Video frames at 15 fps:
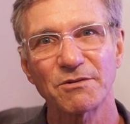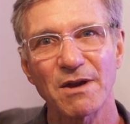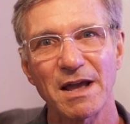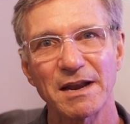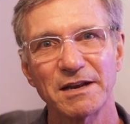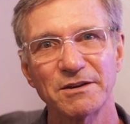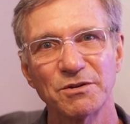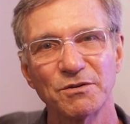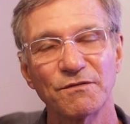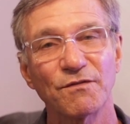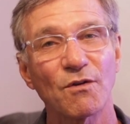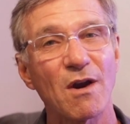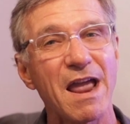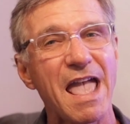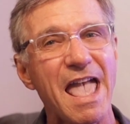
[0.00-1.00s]
gratitude
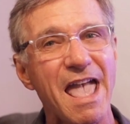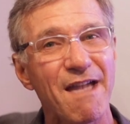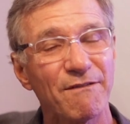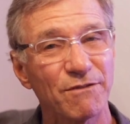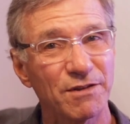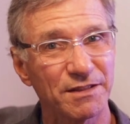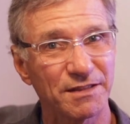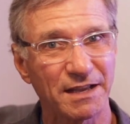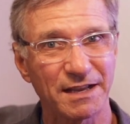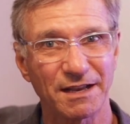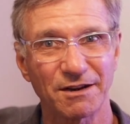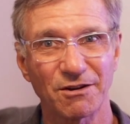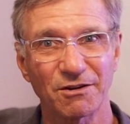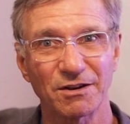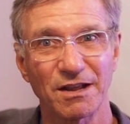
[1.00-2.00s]
for everything
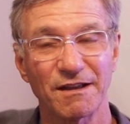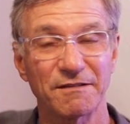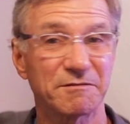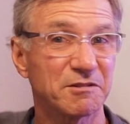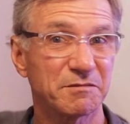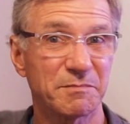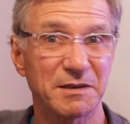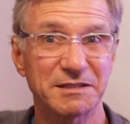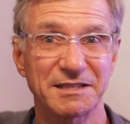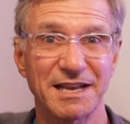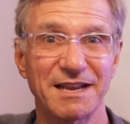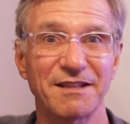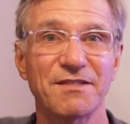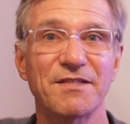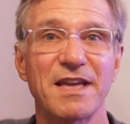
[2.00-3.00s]
in our life, just by
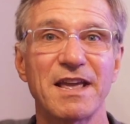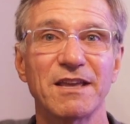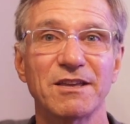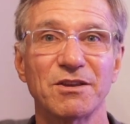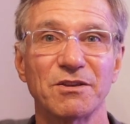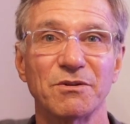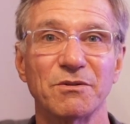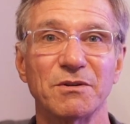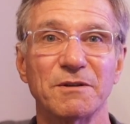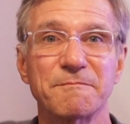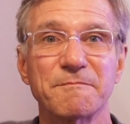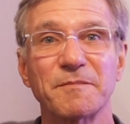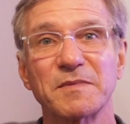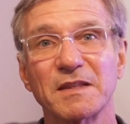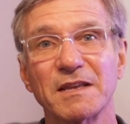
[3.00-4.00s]
saying thank you,
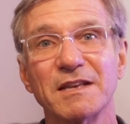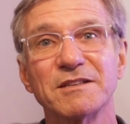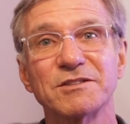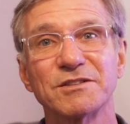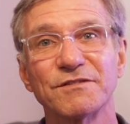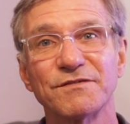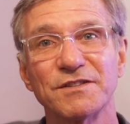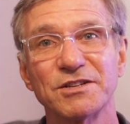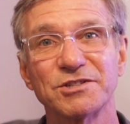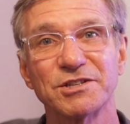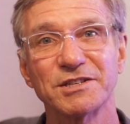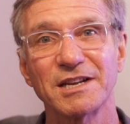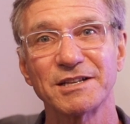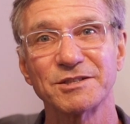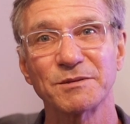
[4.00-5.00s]
is
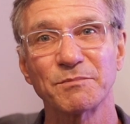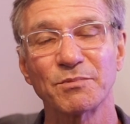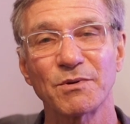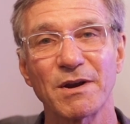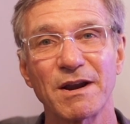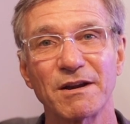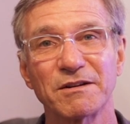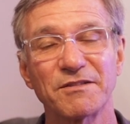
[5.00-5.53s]
sufficient as a prayer.